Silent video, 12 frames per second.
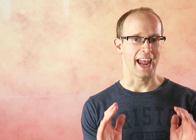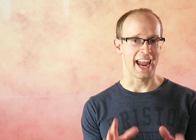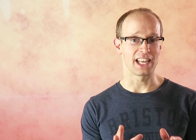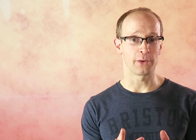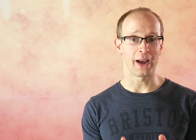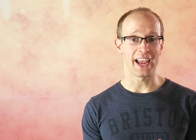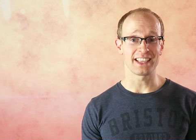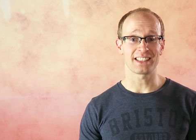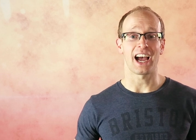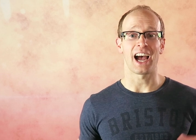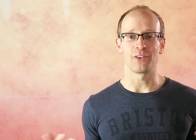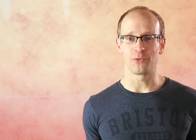
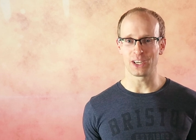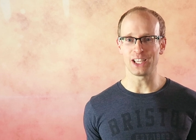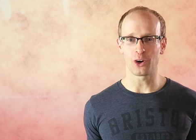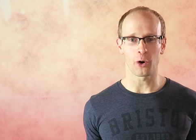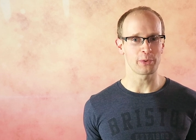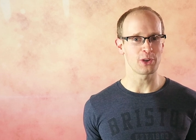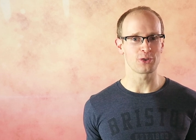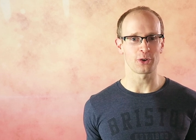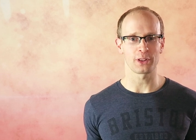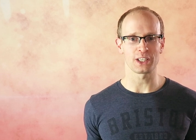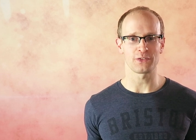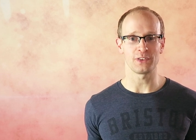Anyways, I really hope you
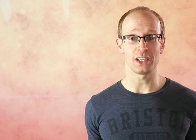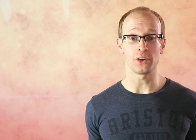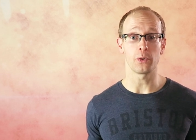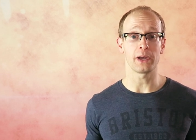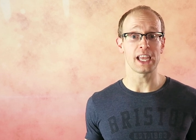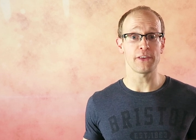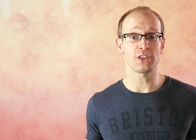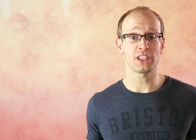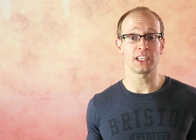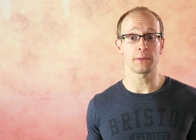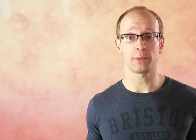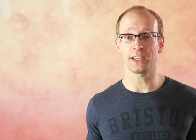enjoyed this video. If
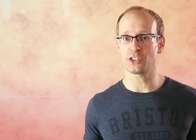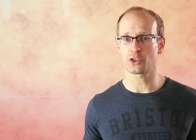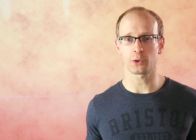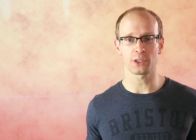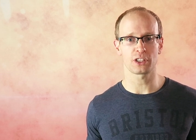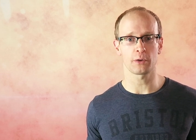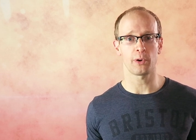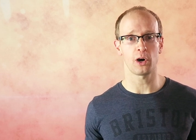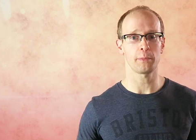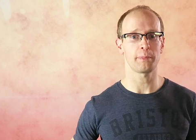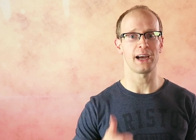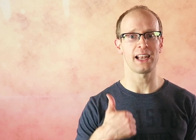you did, please show your
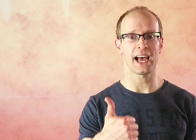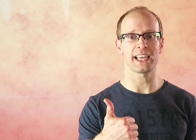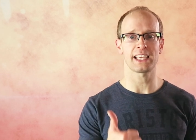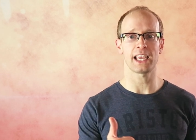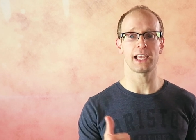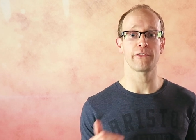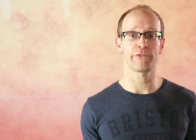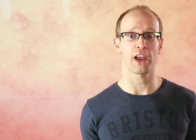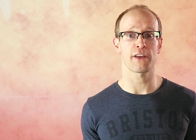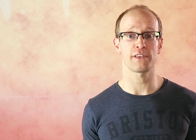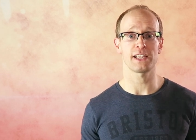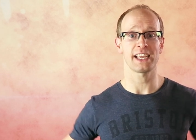support by liking,
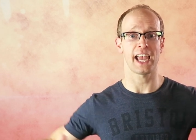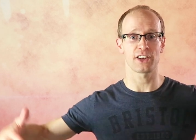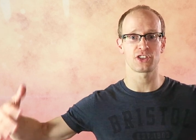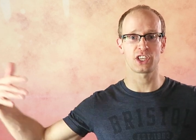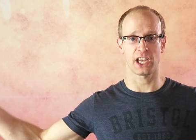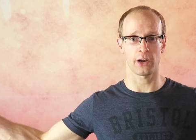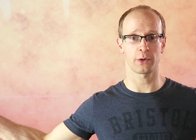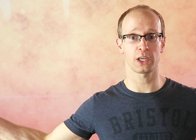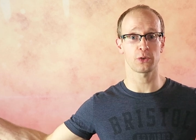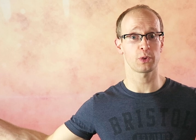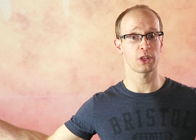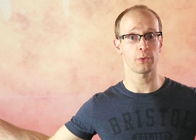favoriting and sharing
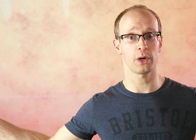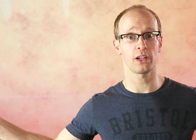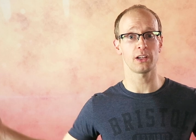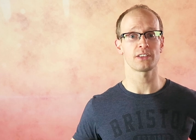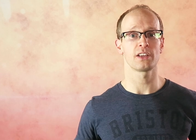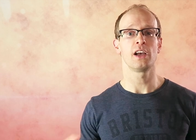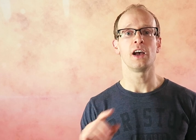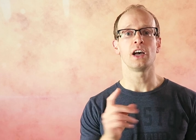it with the world.